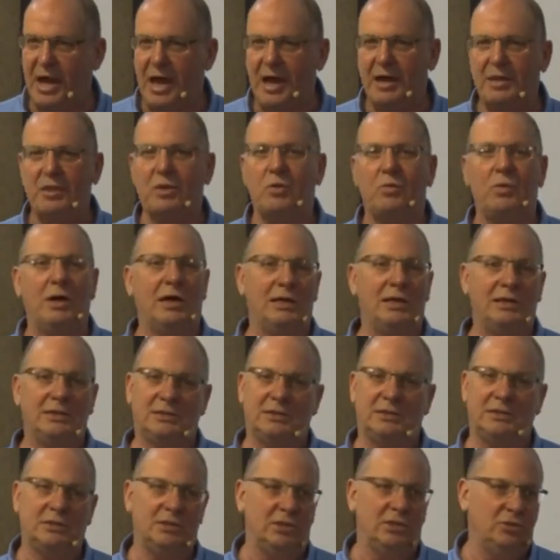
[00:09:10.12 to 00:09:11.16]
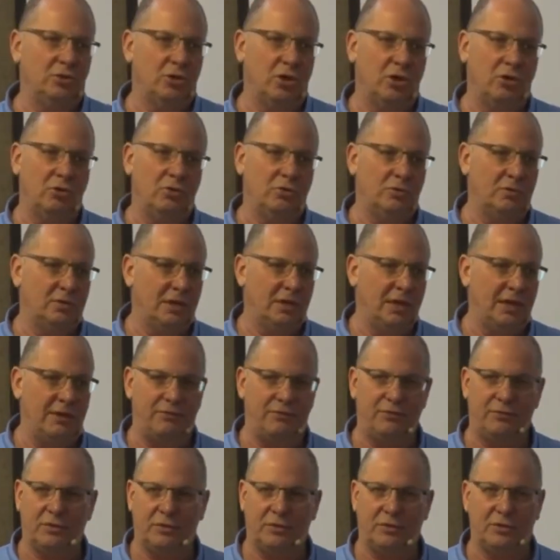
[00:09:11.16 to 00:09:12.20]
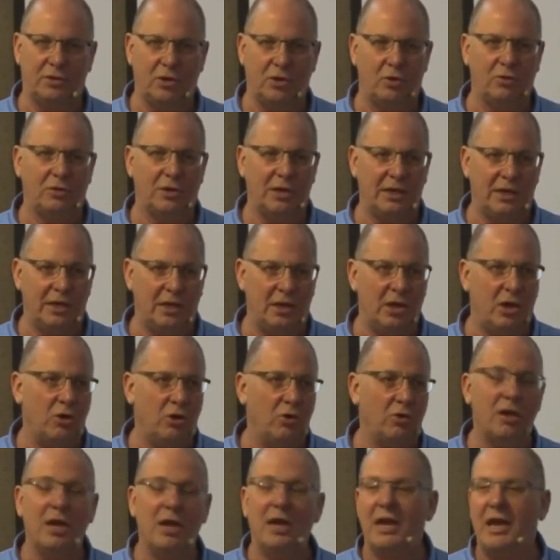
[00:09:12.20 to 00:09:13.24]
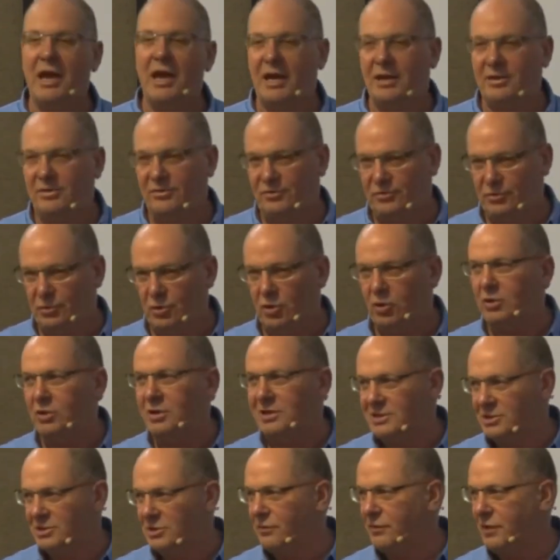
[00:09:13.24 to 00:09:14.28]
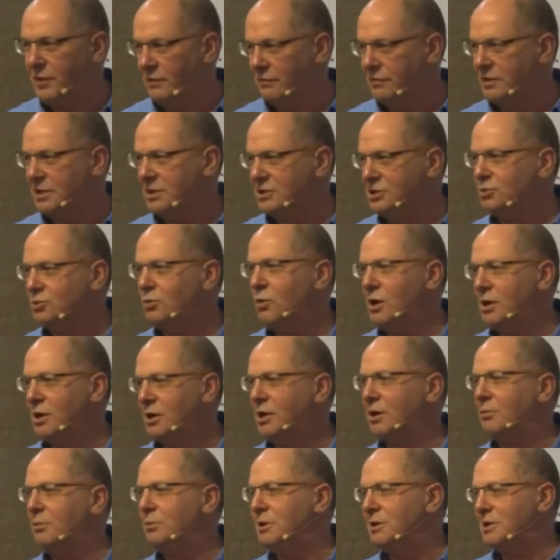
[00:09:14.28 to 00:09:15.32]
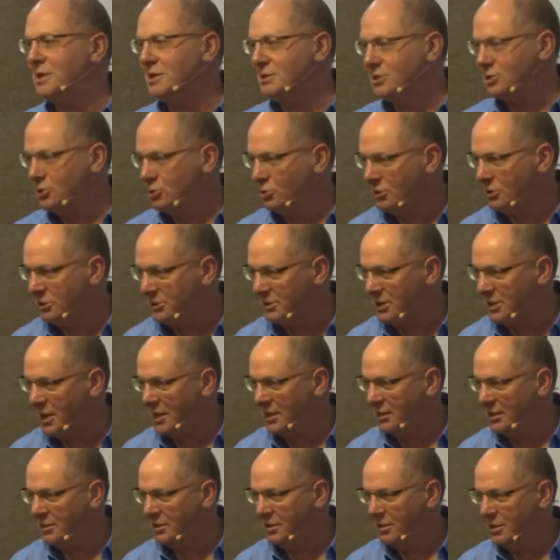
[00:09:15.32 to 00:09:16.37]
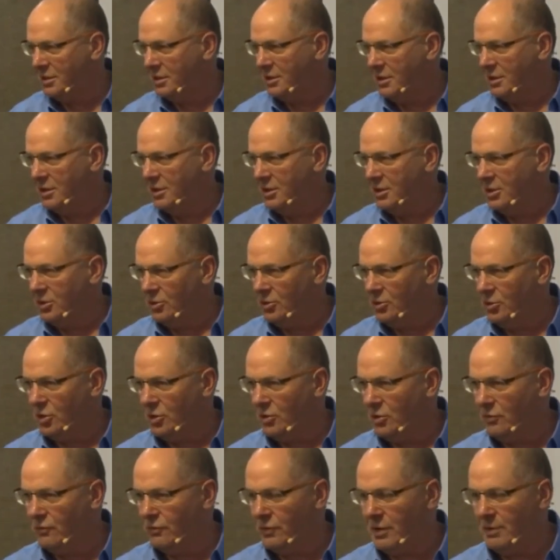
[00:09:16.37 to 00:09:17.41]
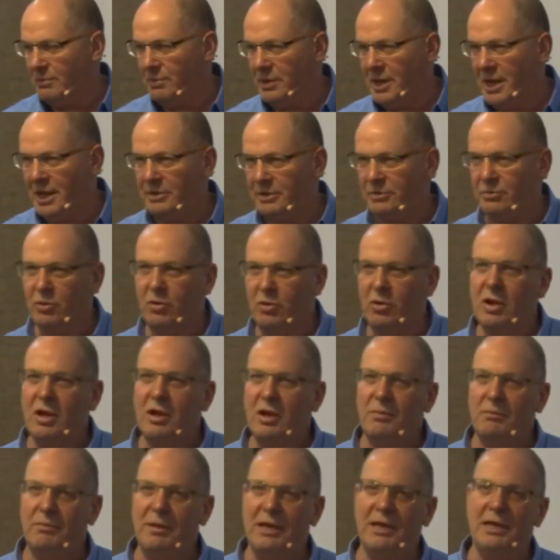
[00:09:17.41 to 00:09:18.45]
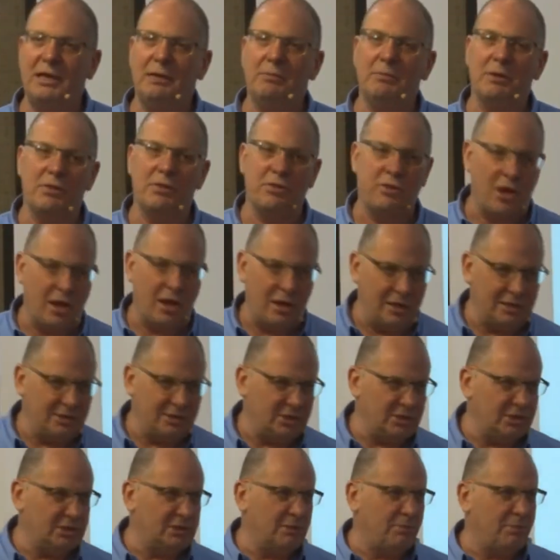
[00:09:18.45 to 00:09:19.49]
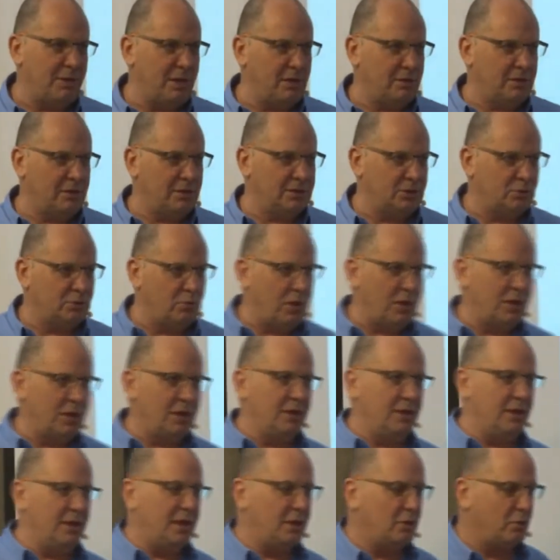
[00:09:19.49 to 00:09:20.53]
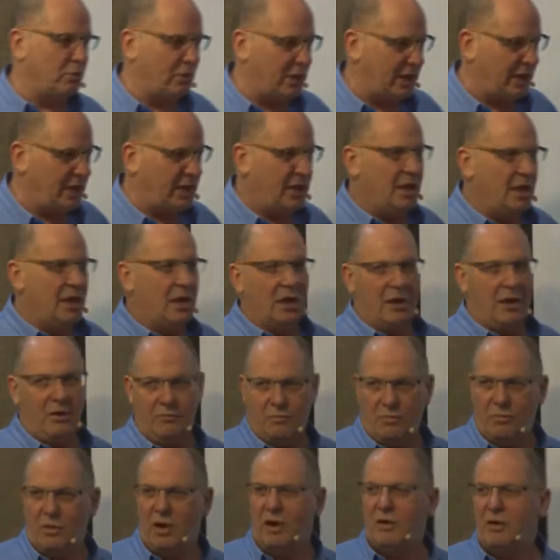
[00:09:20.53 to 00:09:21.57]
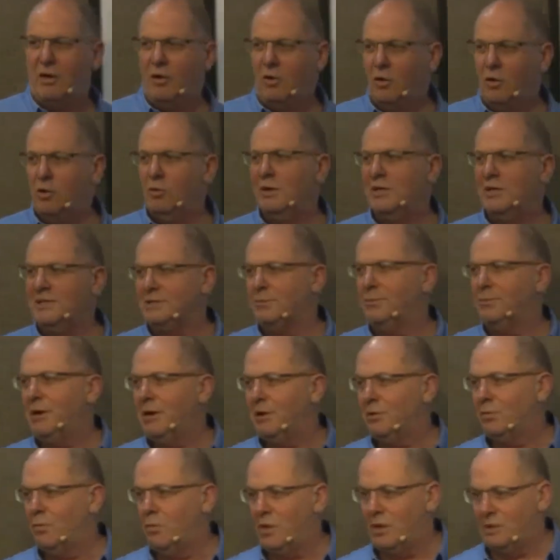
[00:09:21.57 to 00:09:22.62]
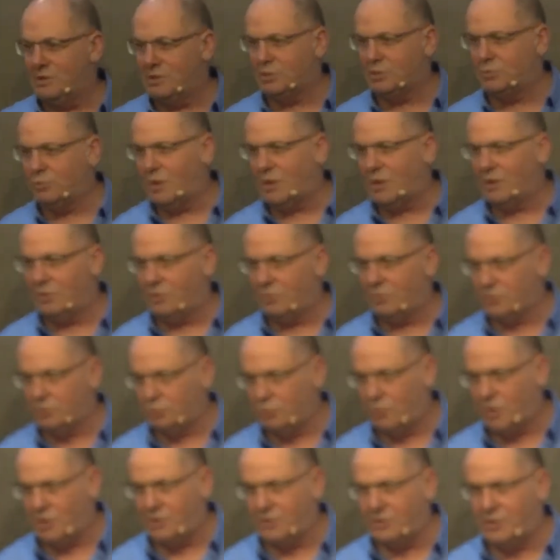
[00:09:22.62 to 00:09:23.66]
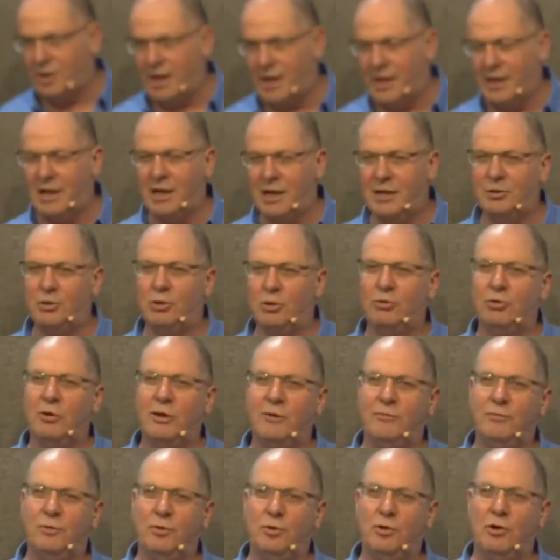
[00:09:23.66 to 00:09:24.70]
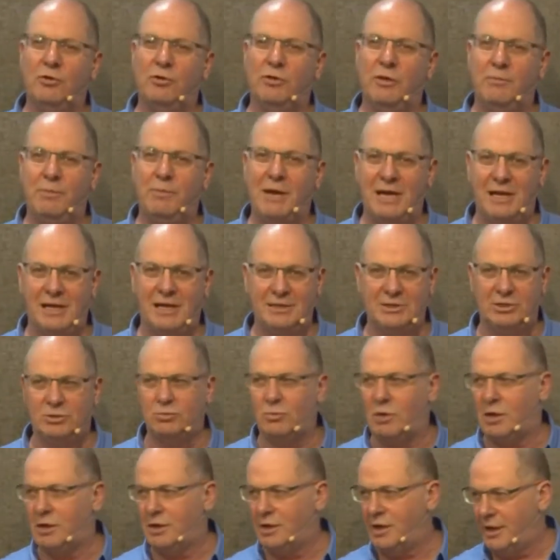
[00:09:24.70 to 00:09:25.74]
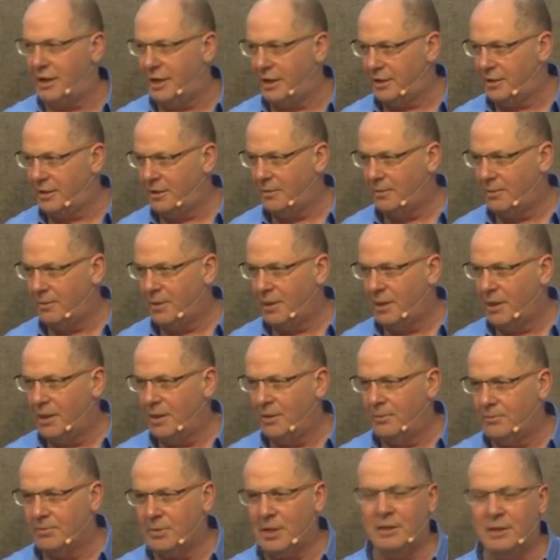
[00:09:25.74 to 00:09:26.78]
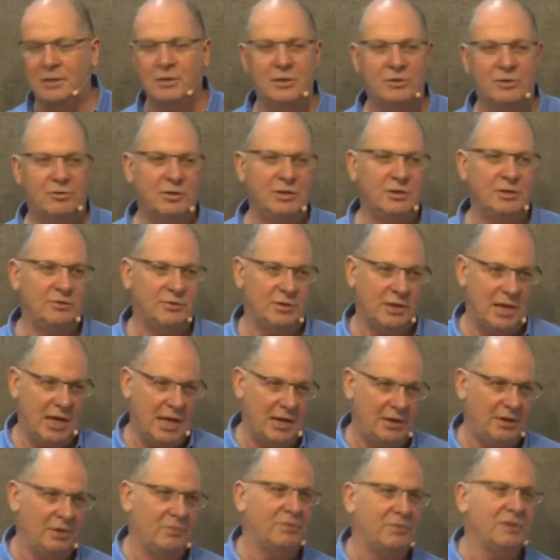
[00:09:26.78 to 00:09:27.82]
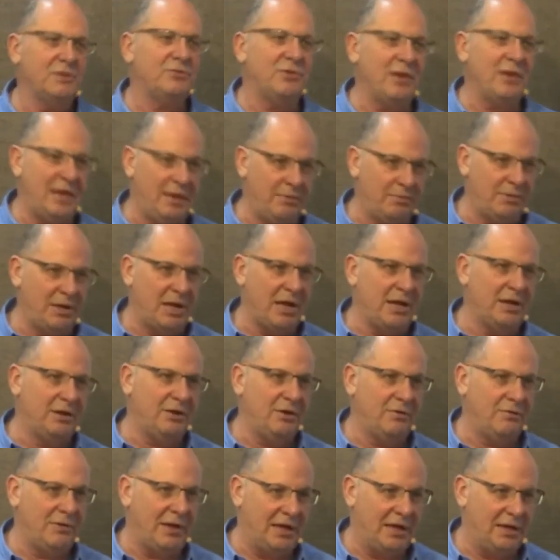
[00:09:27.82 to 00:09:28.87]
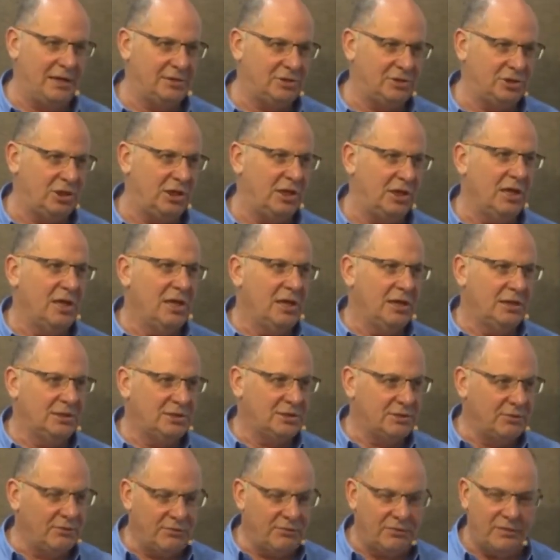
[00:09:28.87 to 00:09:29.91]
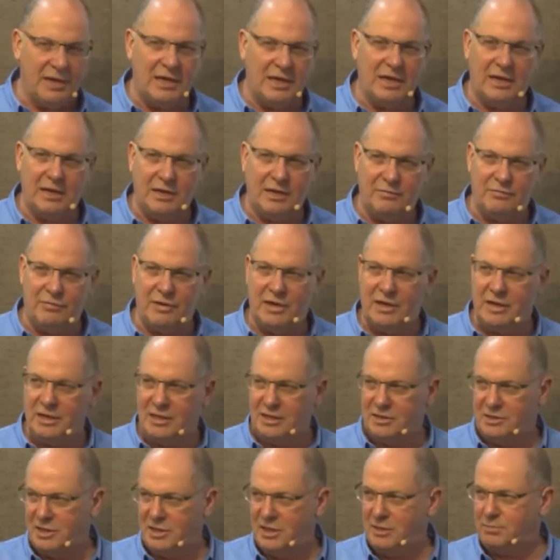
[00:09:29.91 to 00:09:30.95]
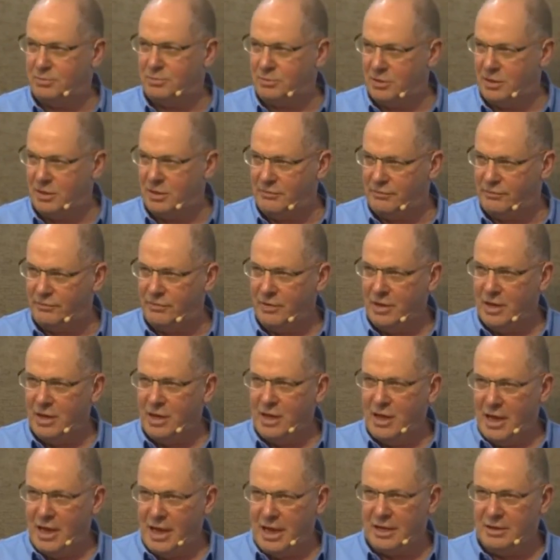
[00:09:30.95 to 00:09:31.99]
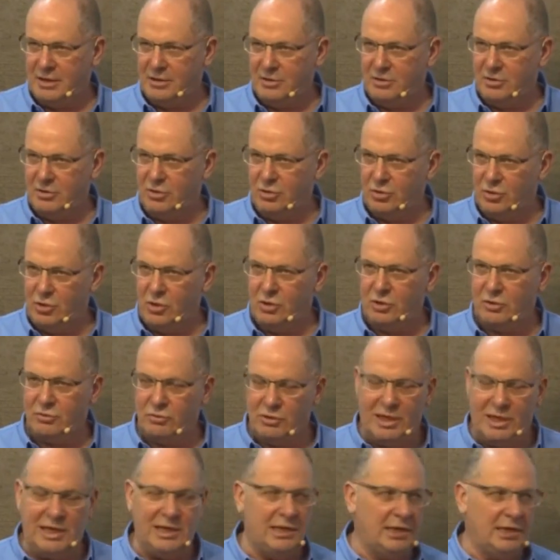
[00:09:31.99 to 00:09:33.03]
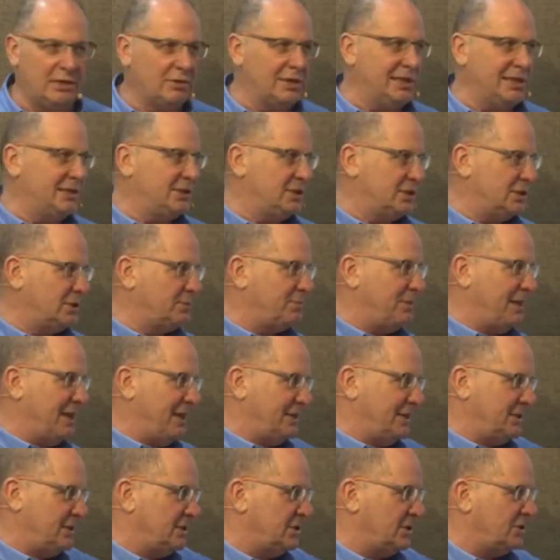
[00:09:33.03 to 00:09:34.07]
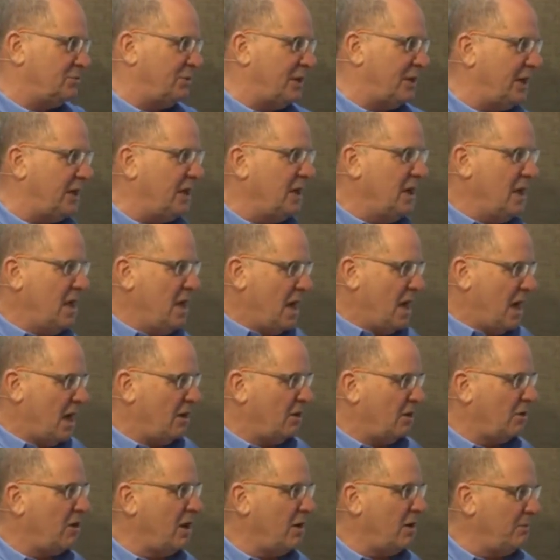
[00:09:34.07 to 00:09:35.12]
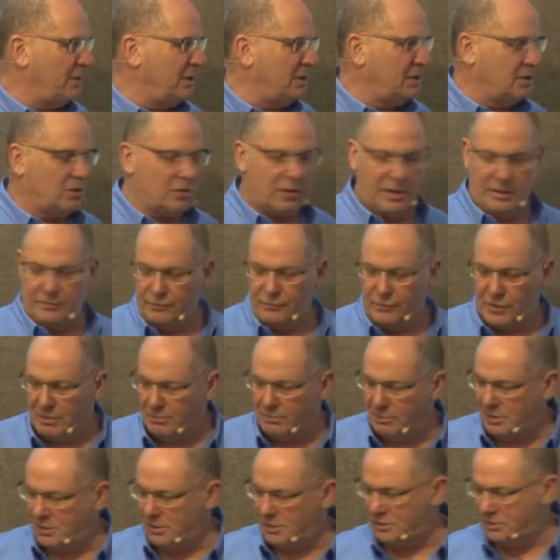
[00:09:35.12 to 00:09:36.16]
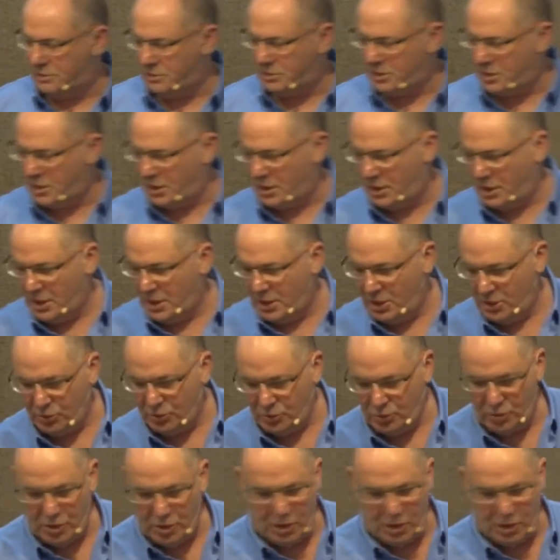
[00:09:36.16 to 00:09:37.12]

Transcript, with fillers: the other one is, you know, left totally alone, and stories of even the swan committing suicide, you know, from that, or many mythologies about the swan in that way, of uh, always about one swan, swan dying. I don't know if you know the ballet Swan Lake, and this is kind of the same kind of energy. It's a very, very deep grief, and you know, it really reaches places where our common grief remedies uh, do